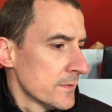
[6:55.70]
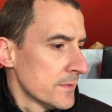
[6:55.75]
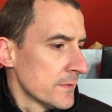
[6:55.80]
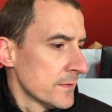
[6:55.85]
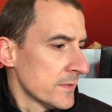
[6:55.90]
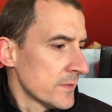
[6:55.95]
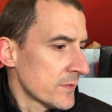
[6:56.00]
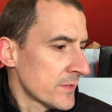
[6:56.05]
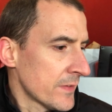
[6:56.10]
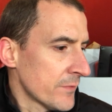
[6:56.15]

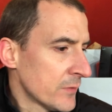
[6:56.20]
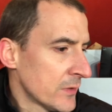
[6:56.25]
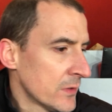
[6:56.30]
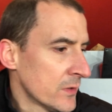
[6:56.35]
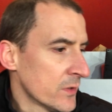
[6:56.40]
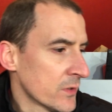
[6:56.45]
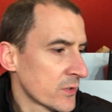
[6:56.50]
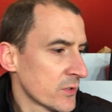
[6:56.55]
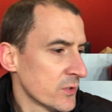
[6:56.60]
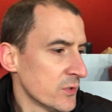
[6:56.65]
Let's have a
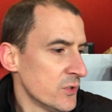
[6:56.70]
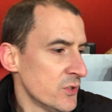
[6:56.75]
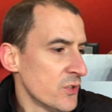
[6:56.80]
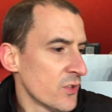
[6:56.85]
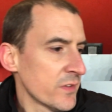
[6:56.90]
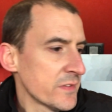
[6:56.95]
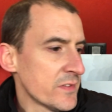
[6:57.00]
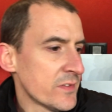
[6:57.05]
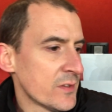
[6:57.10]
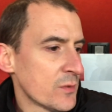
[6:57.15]
look.
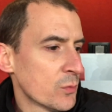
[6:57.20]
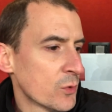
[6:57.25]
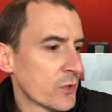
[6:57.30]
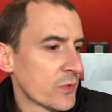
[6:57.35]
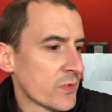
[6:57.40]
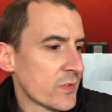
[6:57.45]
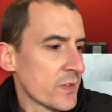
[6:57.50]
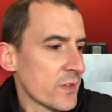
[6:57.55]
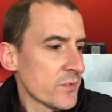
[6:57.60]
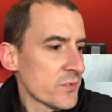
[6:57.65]

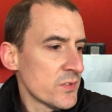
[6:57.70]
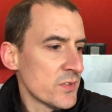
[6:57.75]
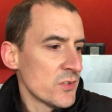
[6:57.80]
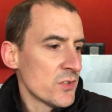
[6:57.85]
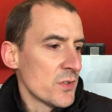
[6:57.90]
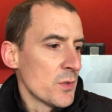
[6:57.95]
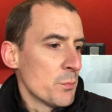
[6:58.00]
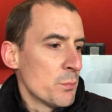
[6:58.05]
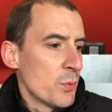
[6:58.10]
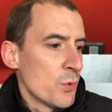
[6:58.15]
91 touches
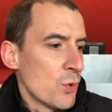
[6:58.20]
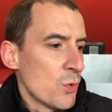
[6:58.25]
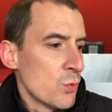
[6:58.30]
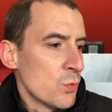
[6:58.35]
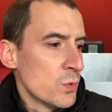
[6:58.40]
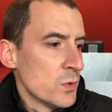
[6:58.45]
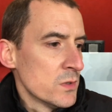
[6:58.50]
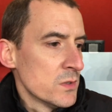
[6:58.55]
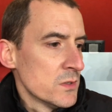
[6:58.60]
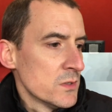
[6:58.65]
of the
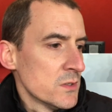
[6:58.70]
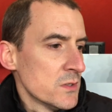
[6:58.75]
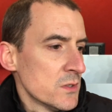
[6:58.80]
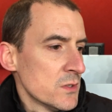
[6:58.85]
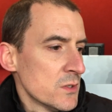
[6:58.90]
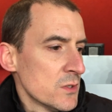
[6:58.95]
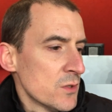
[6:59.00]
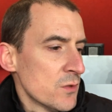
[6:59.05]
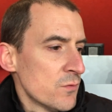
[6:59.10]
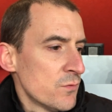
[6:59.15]
ball
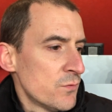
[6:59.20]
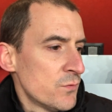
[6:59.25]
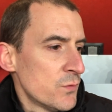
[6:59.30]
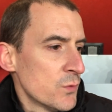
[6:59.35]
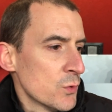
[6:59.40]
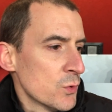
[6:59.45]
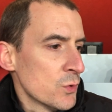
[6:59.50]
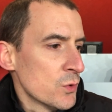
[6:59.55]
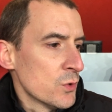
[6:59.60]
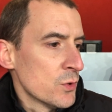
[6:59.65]

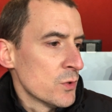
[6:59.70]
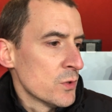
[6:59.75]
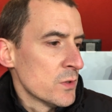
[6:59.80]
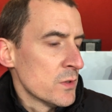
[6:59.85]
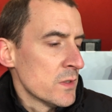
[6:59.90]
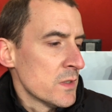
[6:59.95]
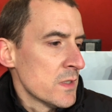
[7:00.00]
for